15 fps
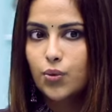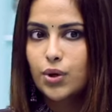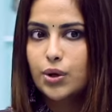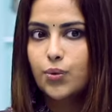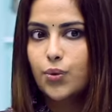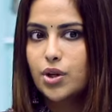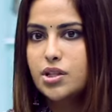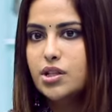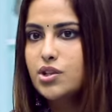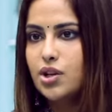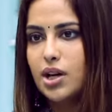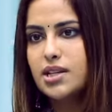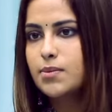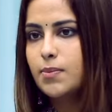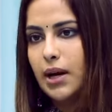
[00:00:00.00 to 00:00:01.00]
It
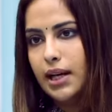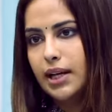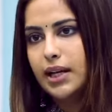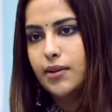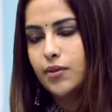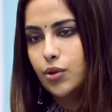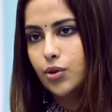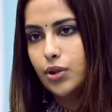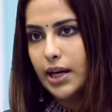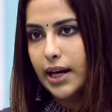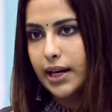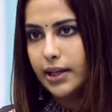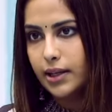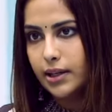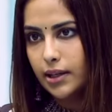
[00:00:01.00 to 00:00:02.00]
wasn't just Balika Vadhu
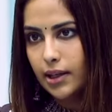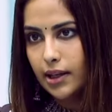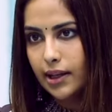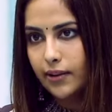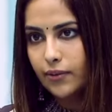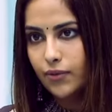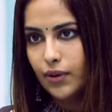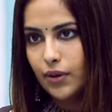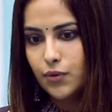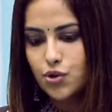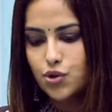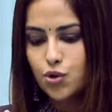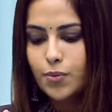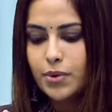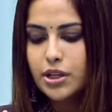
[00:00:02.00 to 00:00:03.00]
that I did in life. There
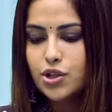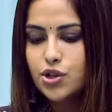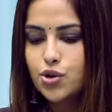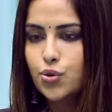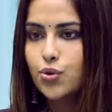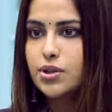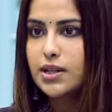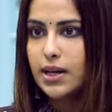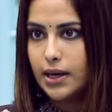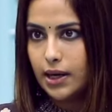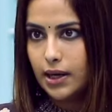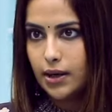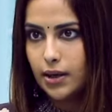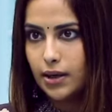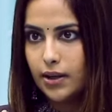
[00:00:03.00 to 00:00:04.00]
were so many shows that
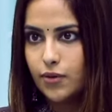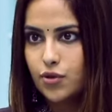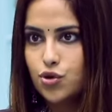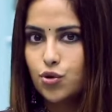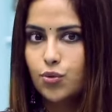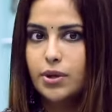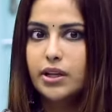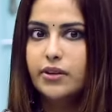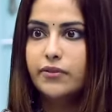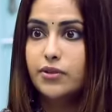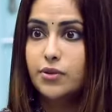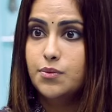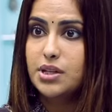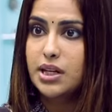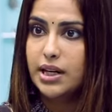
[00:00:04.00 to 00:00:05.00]
I did. There were so many
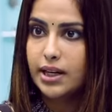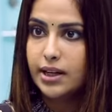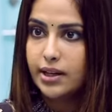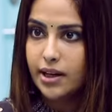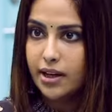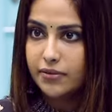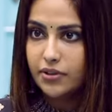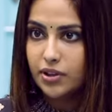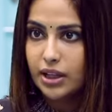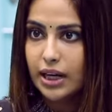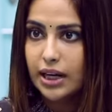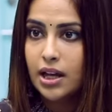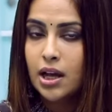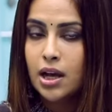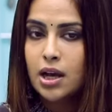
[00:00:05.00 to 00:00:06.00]
films that I did after
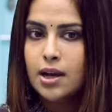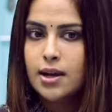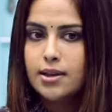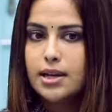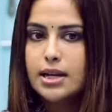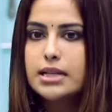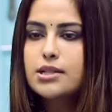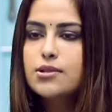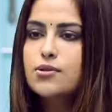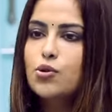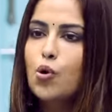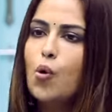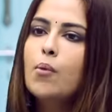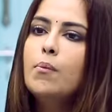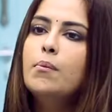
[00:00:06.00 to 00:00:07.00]
that. There is
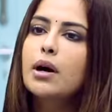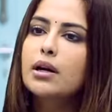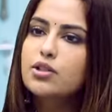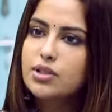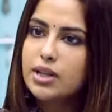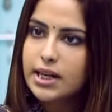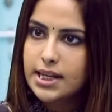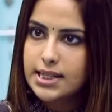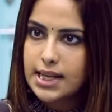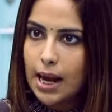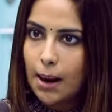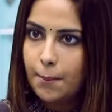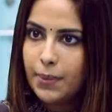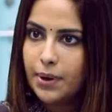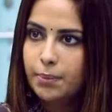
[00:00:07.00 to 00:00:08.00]
so much that has
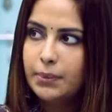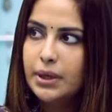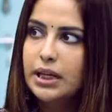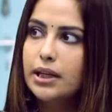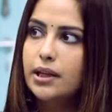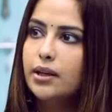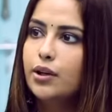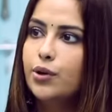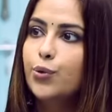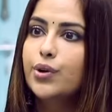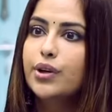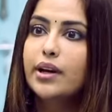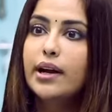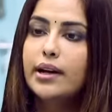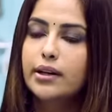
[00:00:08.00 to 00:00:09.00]
happened, meeting
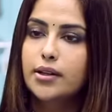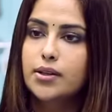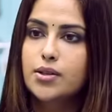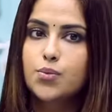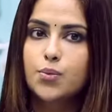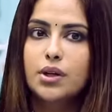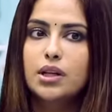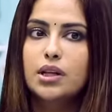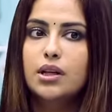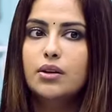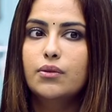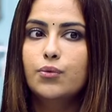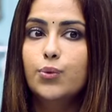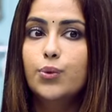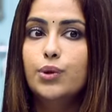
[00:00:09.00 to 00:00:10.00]
new directors,
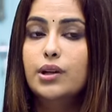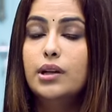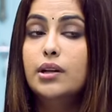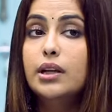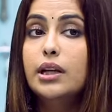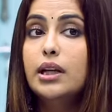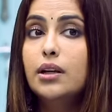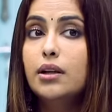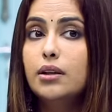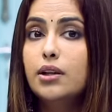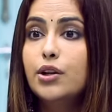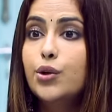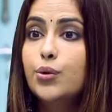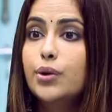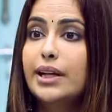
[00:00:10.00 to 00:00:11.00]
meeting, learning
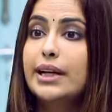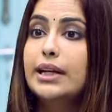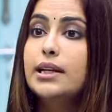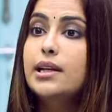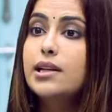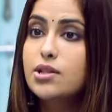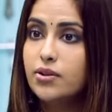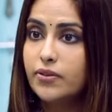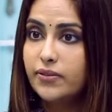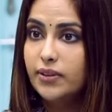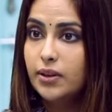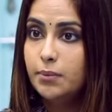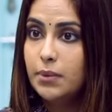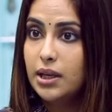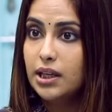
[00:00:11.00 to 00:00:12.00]
the new techniques of
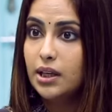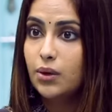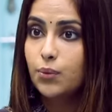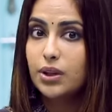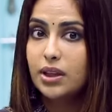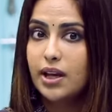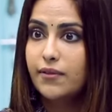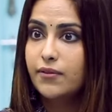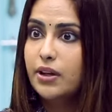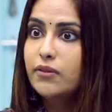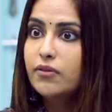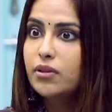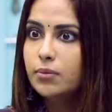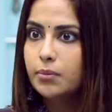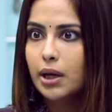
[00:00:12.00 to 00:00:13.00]
filmmaking with
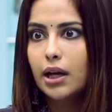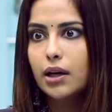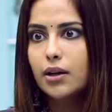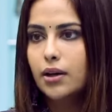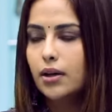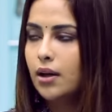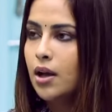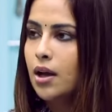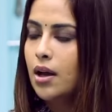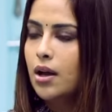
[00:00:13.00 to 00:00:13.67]
every filmmaker.